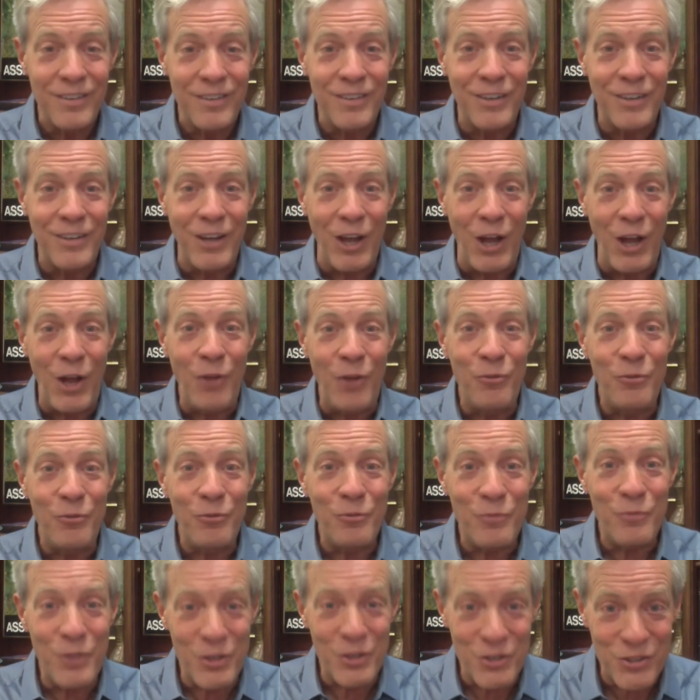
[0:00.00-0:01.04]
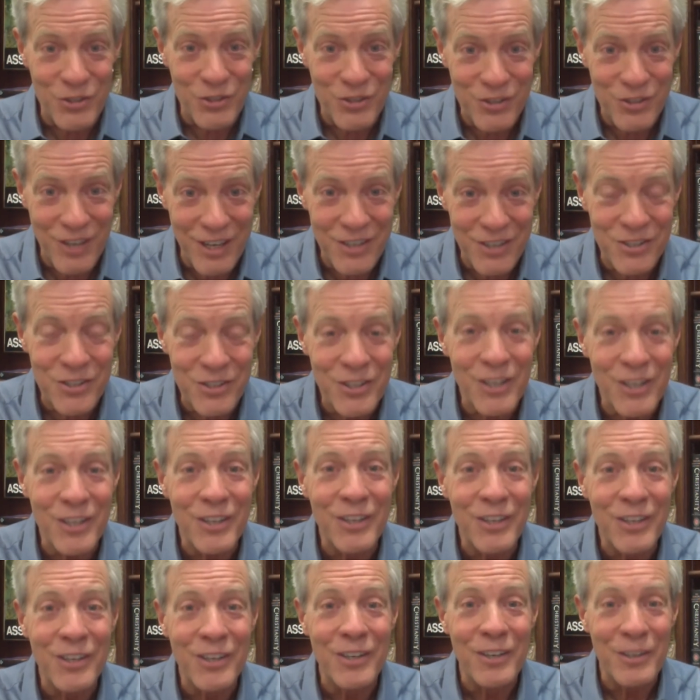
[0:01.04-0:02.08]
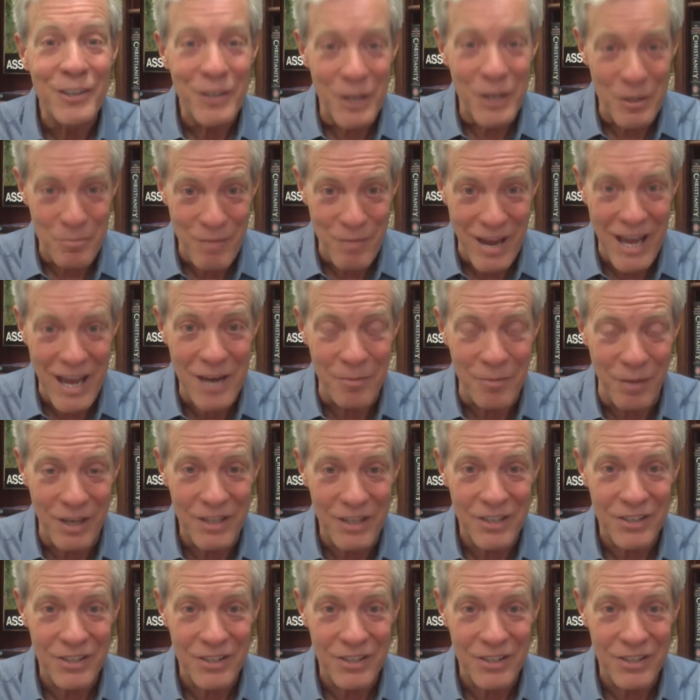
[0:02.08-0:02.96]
of the 6th commandment.